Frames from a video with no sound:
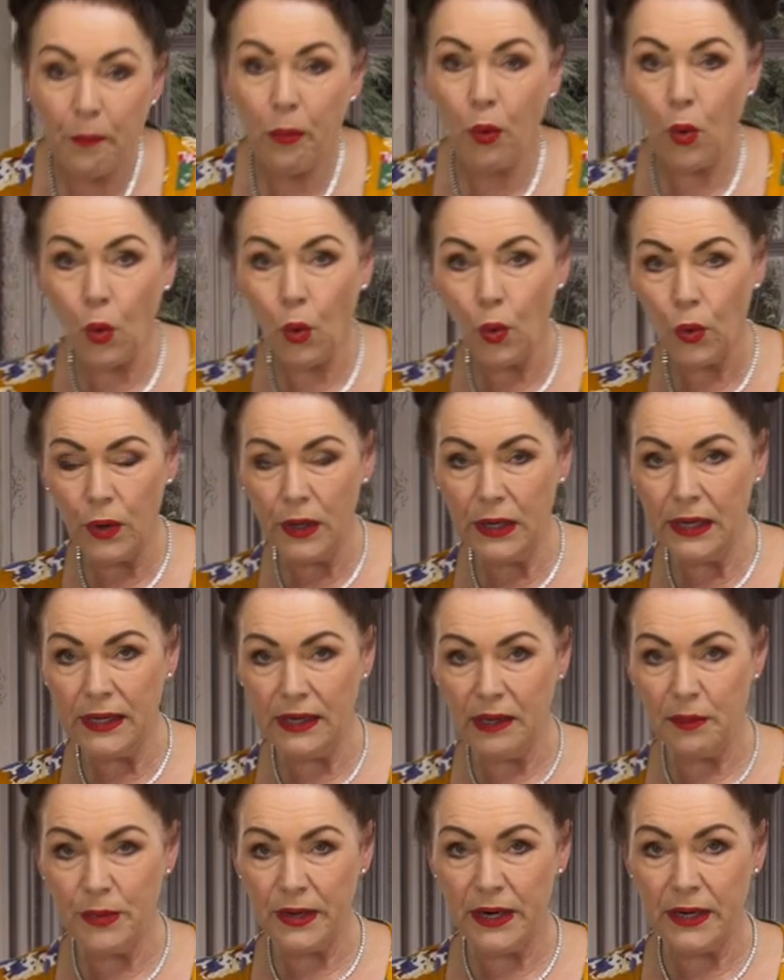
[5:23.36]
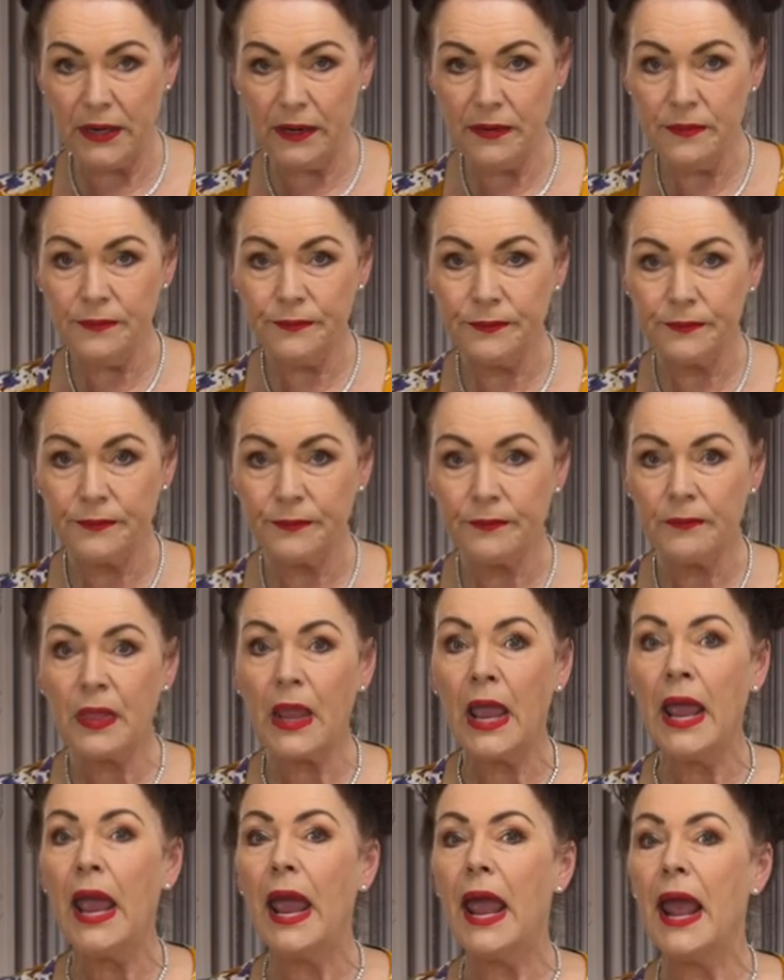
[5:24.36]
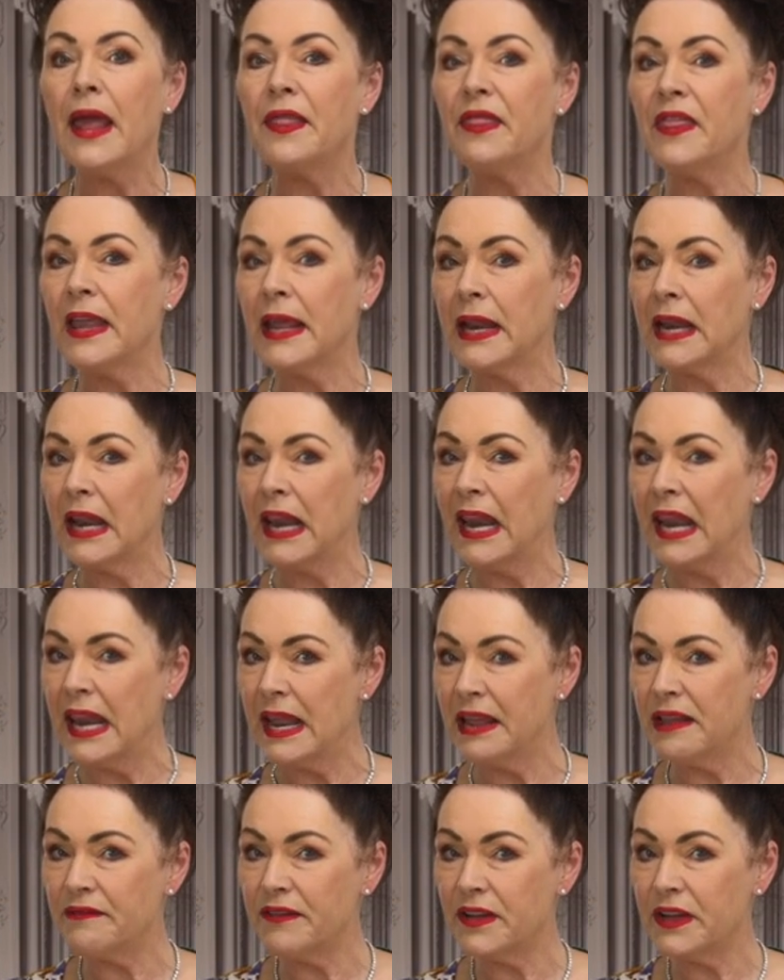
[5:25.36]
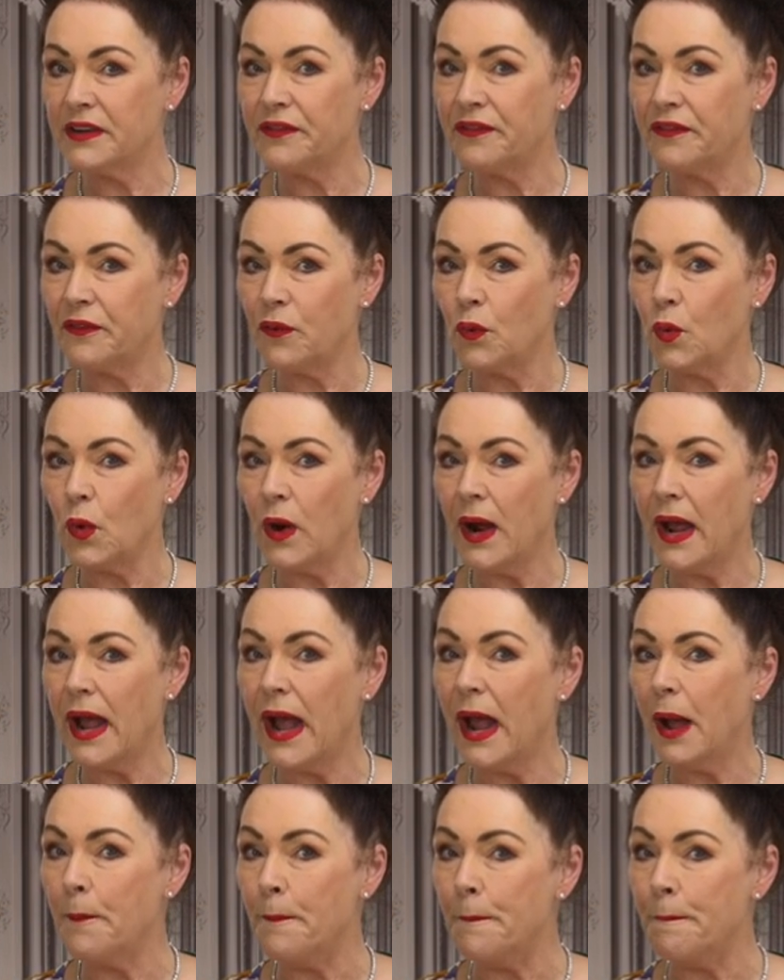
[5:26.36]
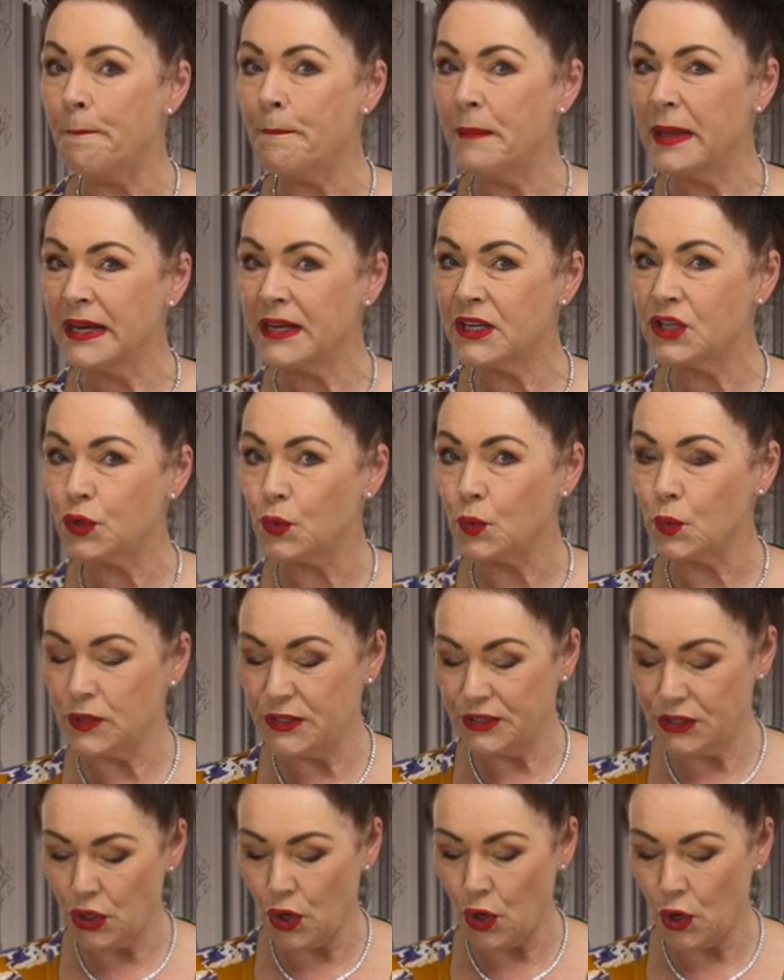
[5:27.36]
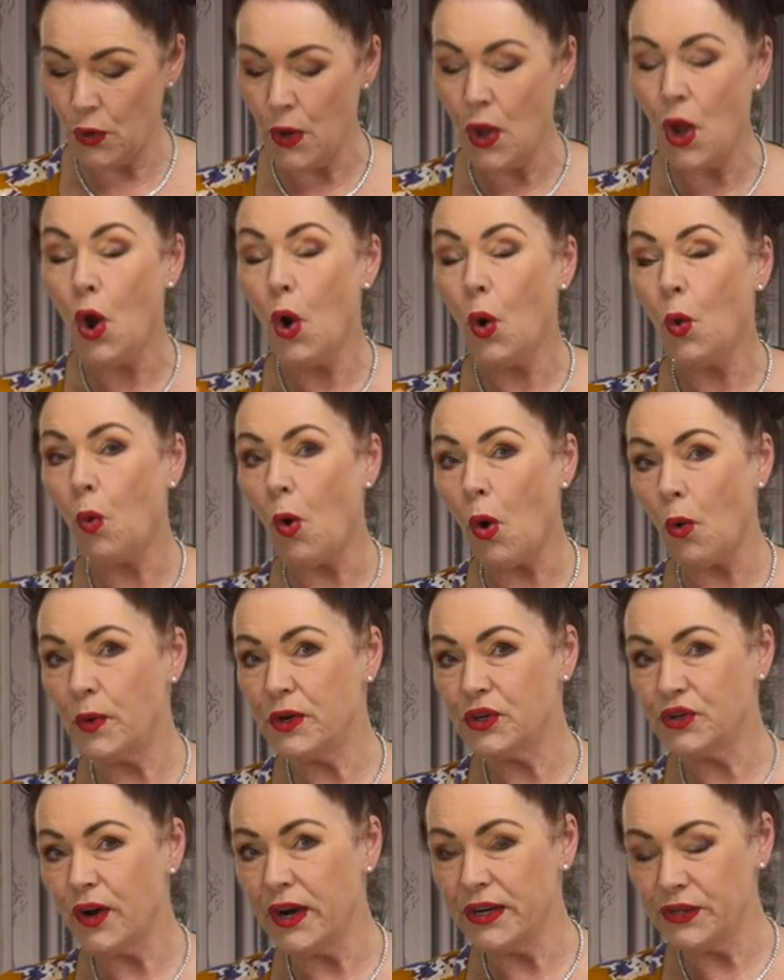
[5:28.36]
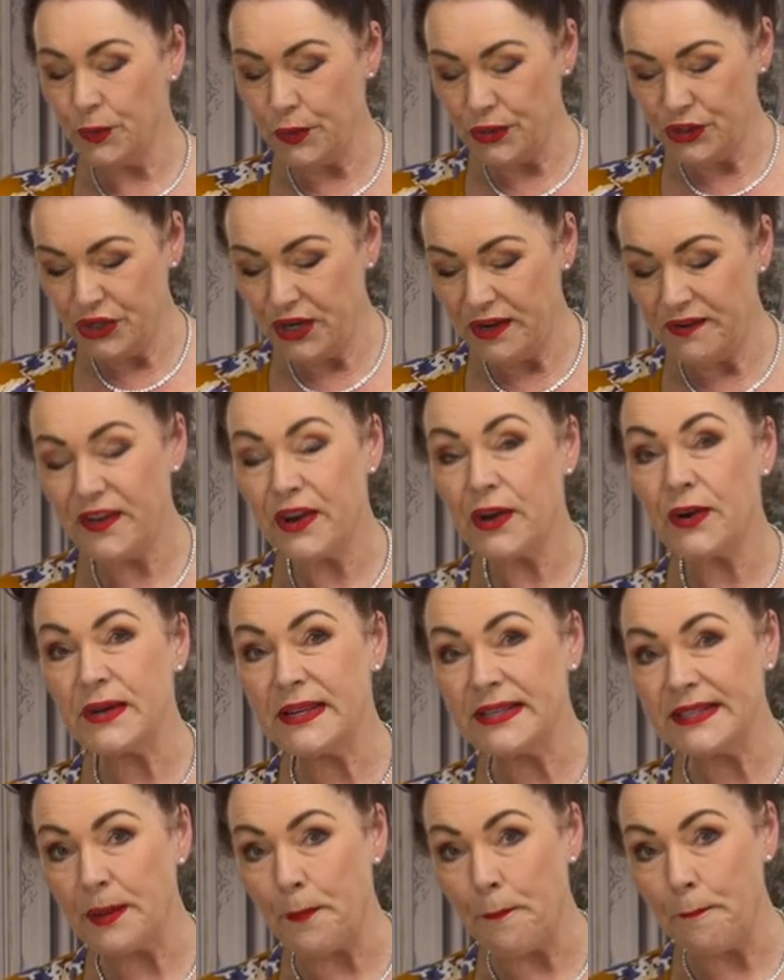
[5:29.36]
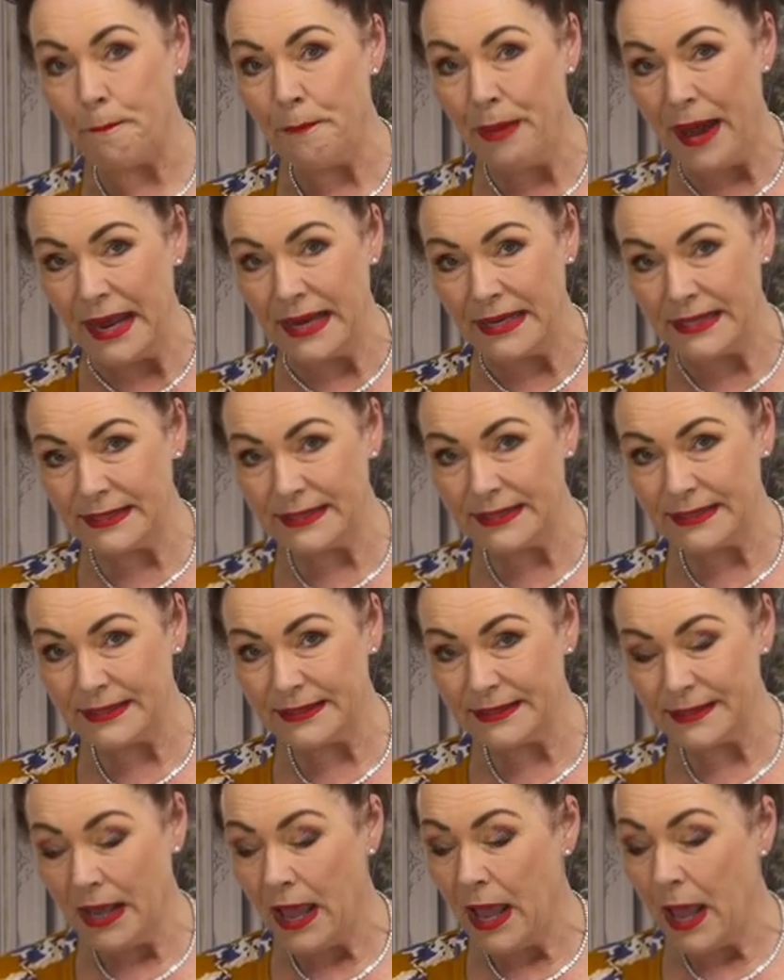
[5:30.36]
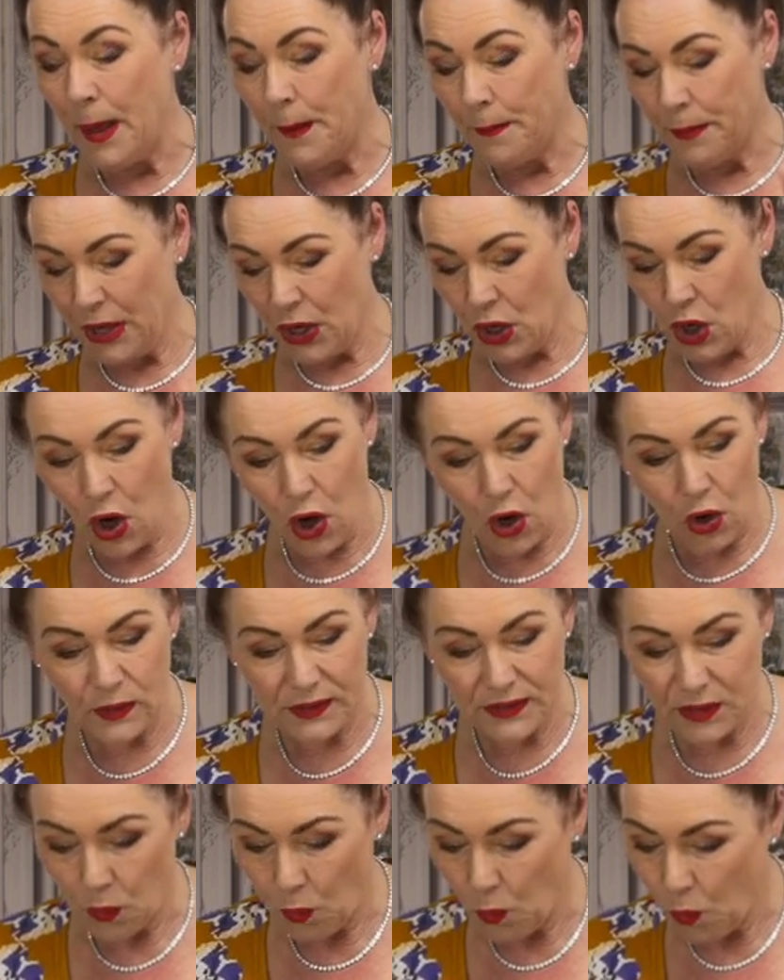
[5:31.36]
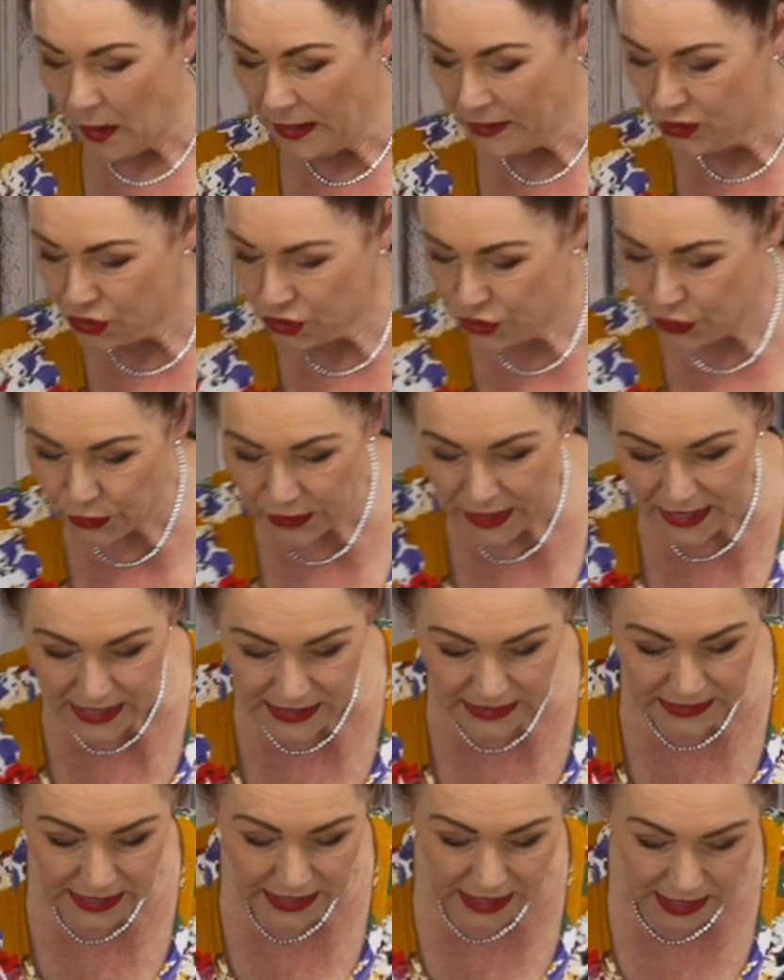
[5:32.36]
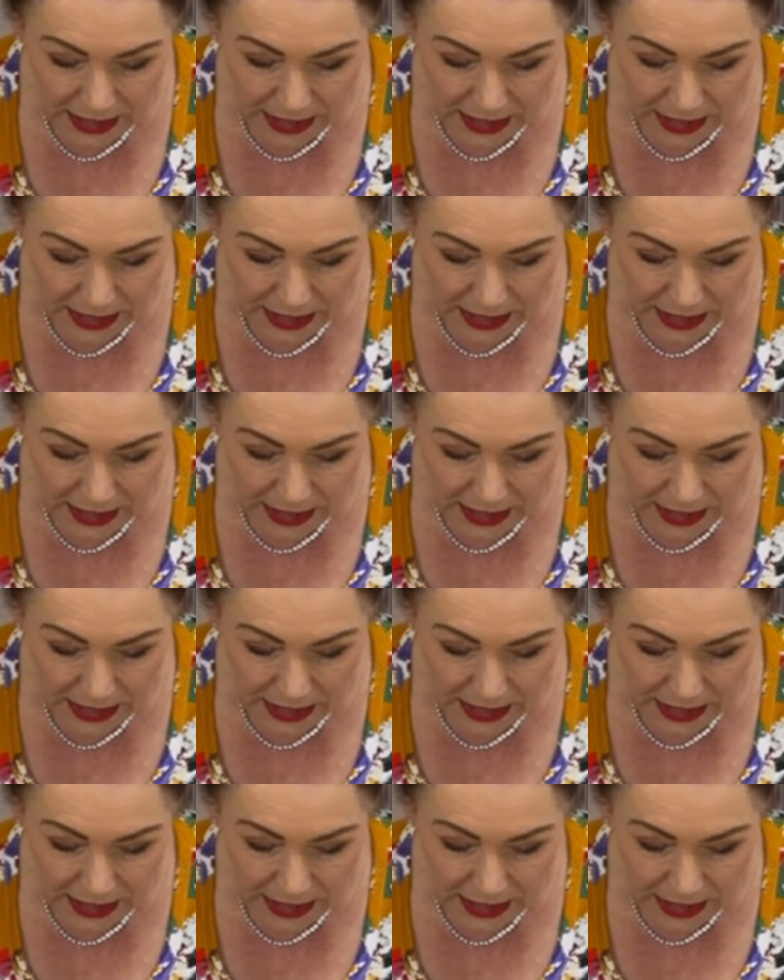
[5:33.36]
Pour a little bit in and then leave it for a minute or so. What we're trying to achieve here is a base, because once you get,